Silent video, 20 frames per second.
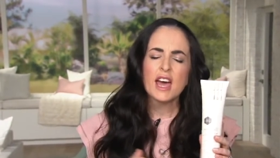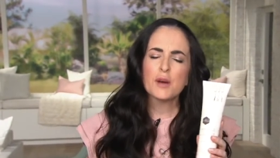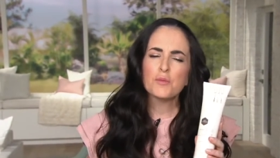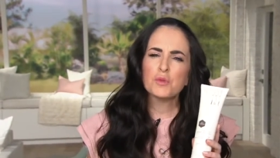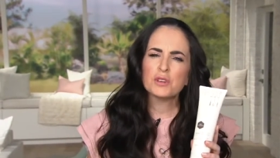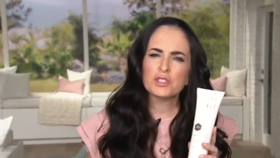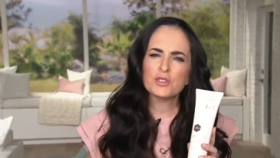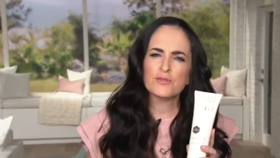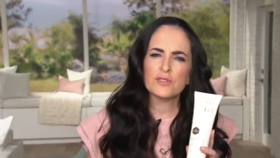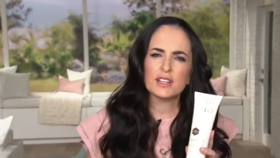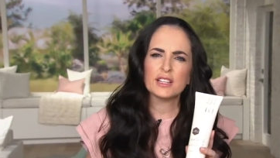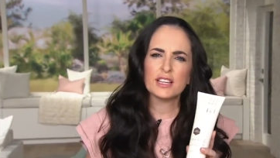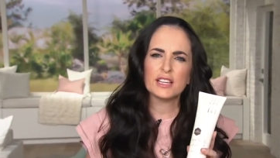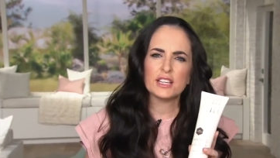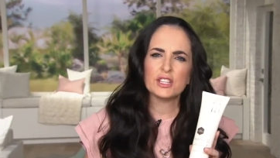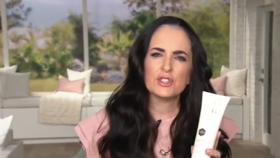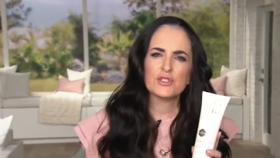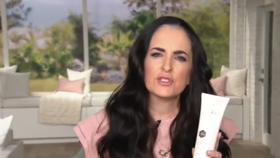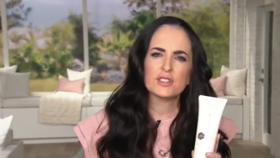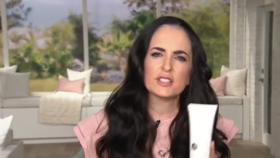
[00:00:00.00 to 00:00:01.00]
And what's really
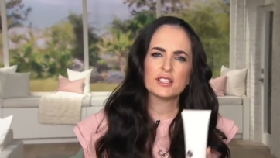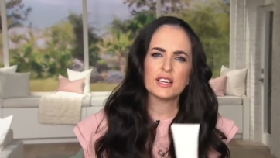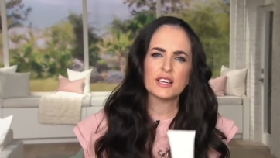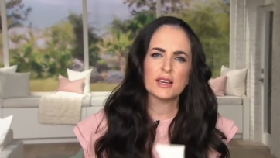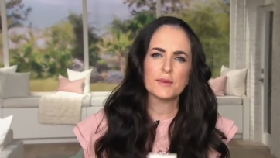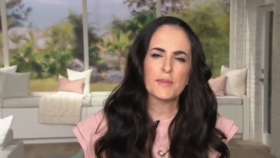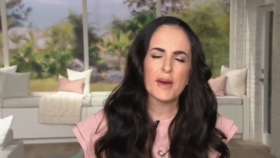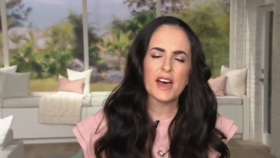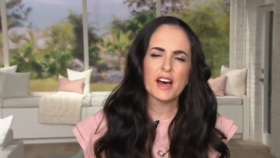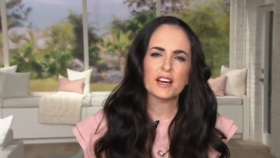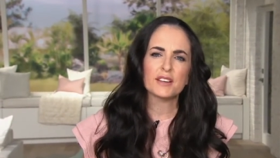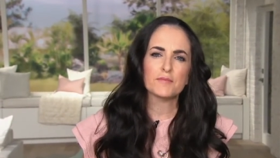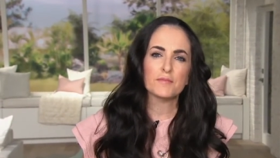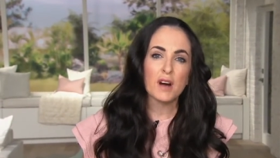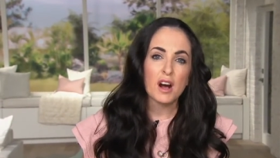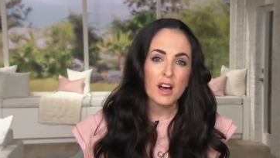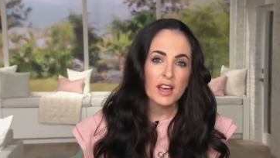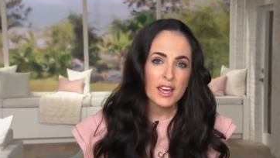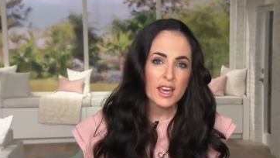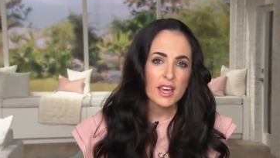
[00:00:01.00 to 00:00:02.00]
interesting about
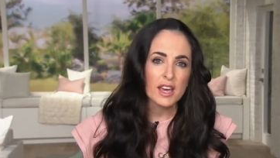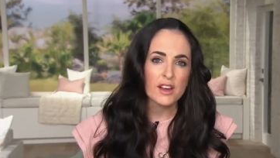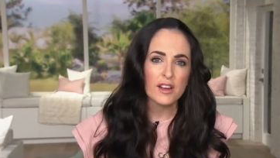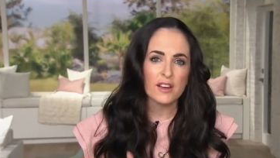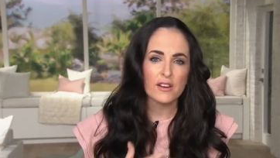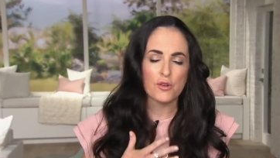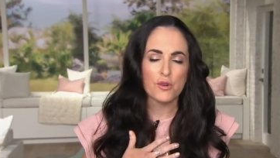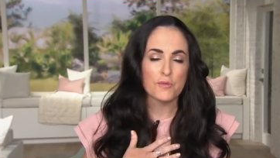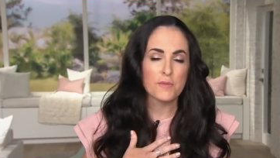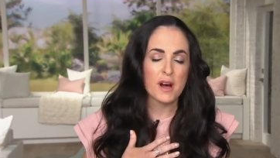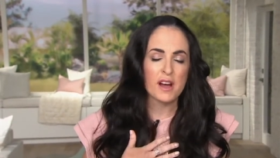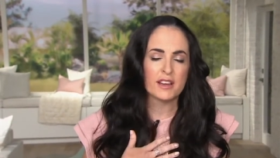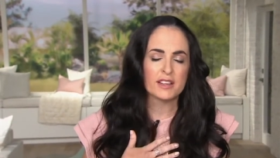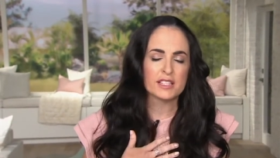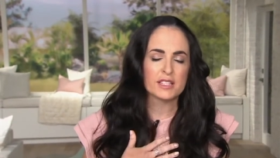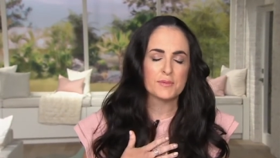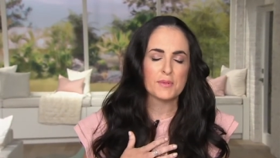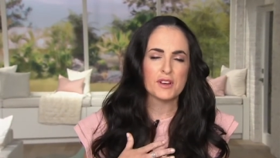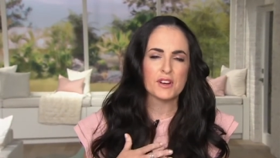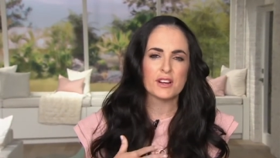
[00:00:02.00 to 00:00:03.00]
my hair, or my
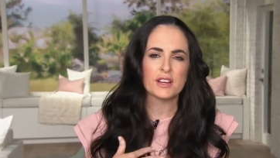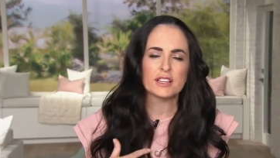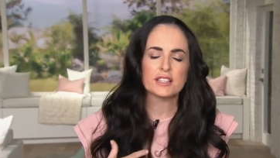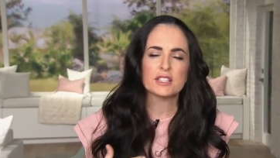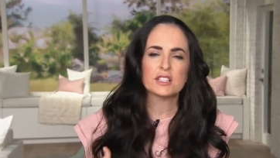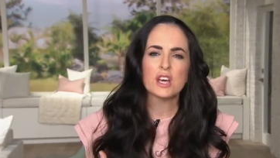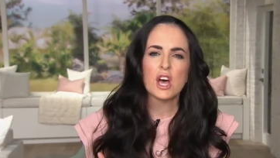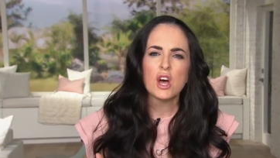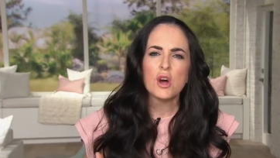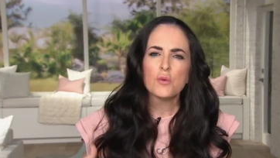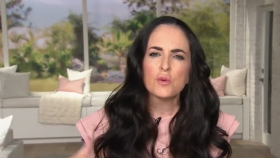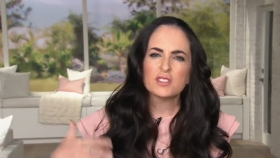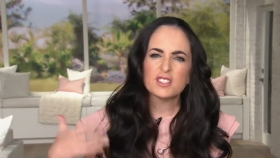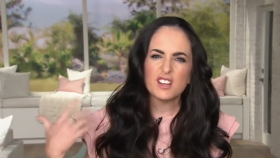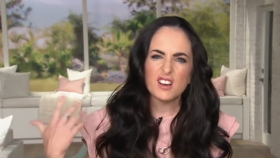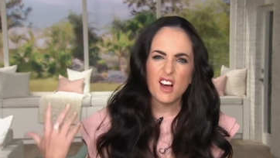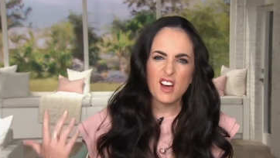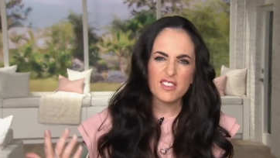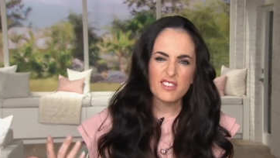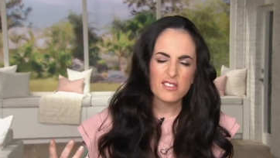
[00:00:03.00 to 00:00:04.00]
experience, was
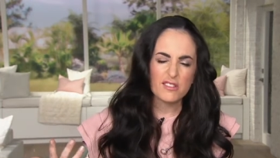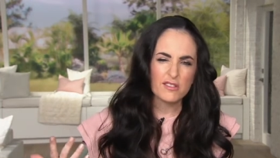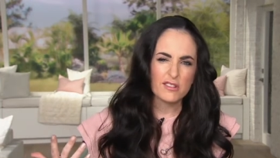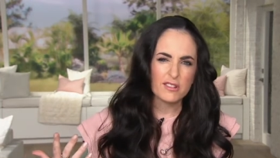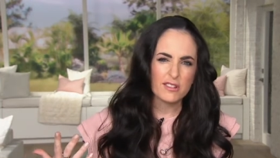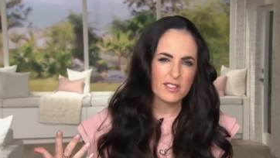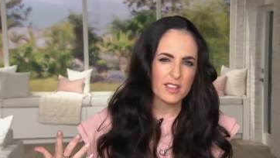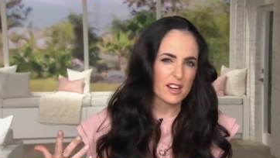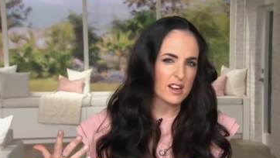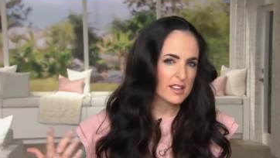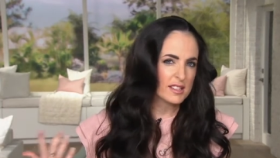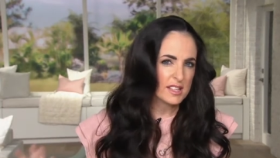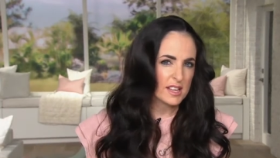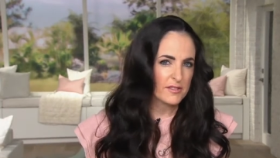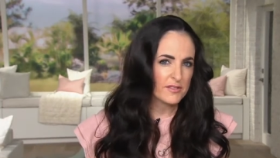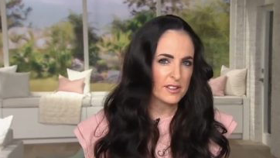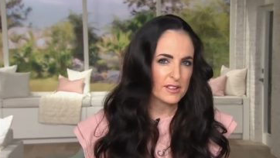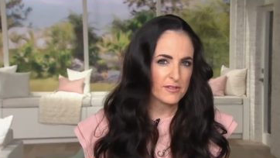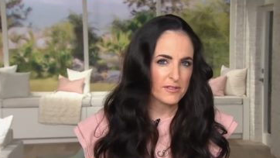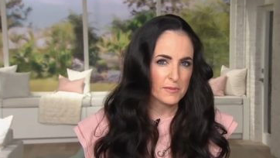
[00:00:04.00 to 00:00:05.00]
that I thought that I
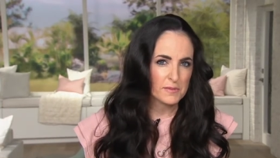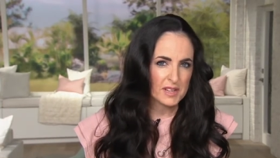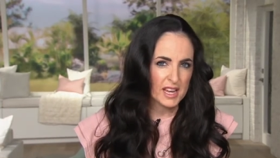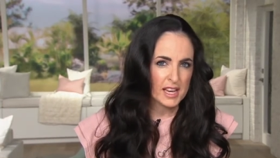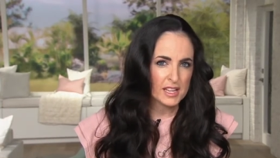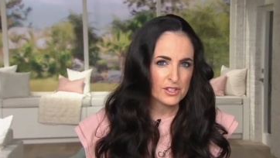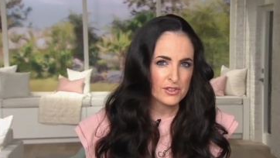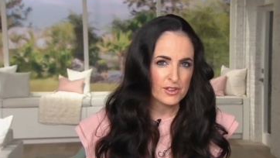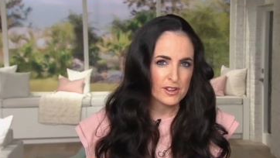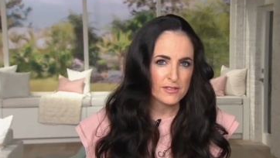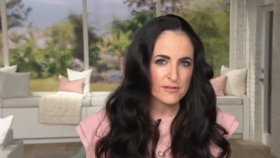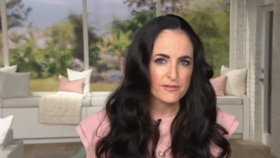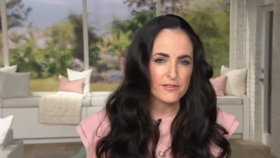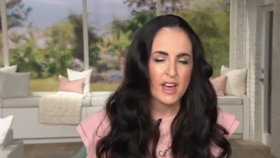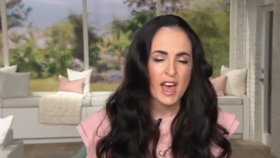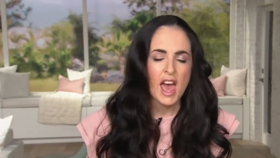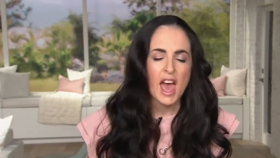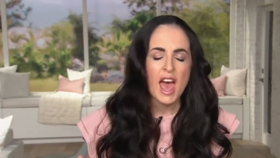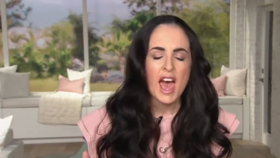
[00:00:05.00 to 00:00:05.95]
suffered from dandruff.